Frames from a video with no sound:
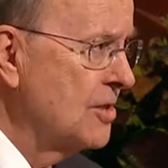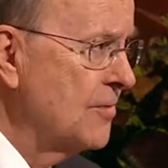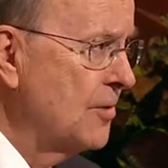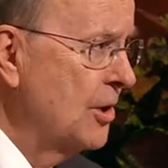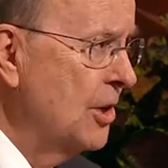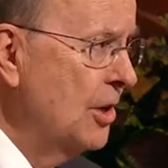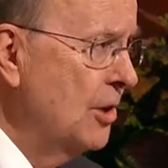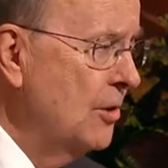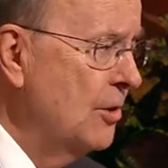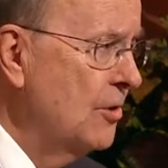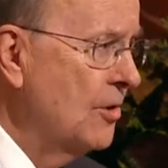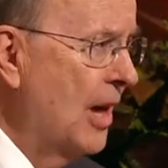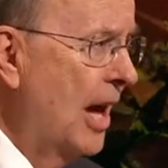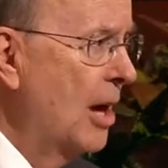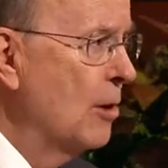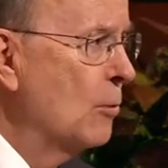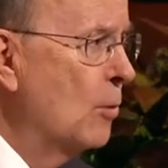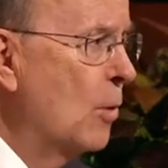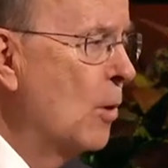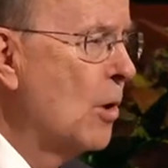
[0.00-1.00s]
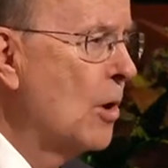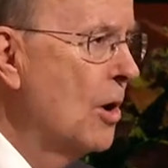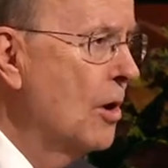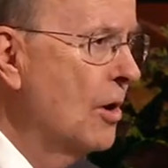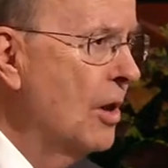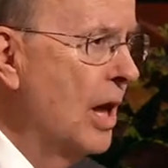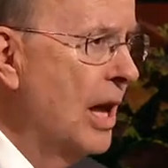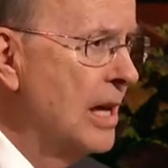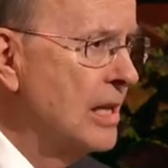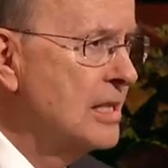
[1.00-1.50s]
for youth at
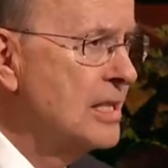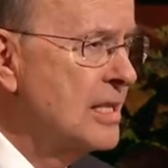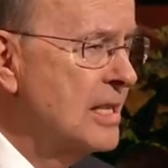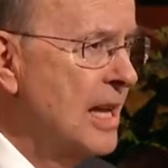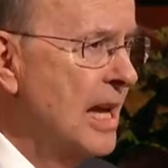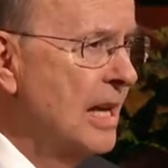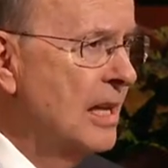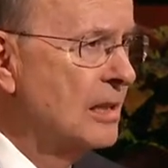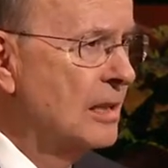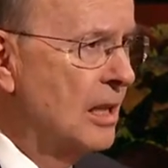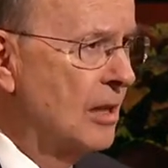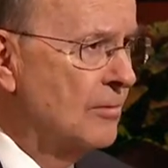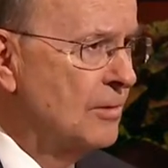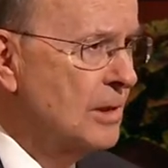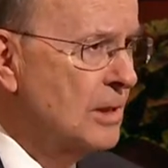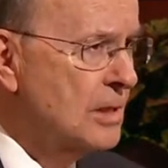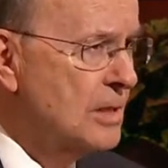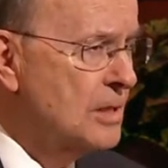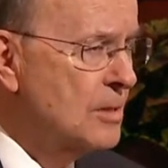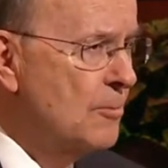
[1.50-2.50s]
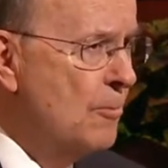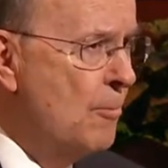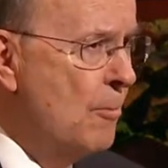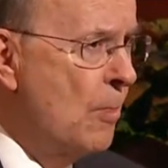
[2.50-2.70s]
ward and stake levels.